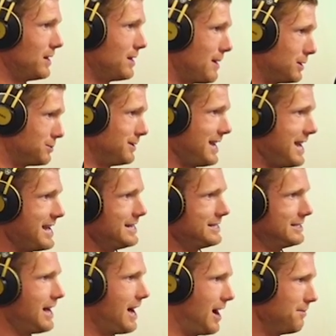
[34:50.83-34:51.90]
on where the batsman
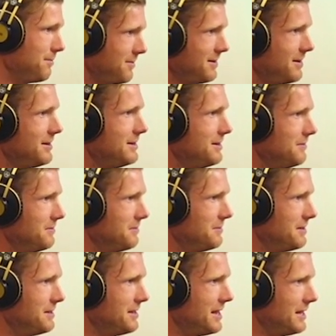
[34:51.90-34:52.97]
ends up, yep,
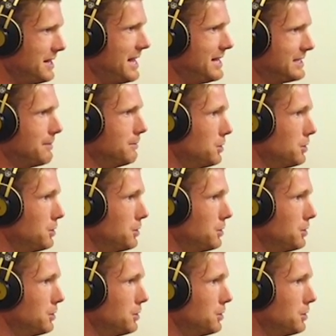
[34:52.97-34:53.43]
it ends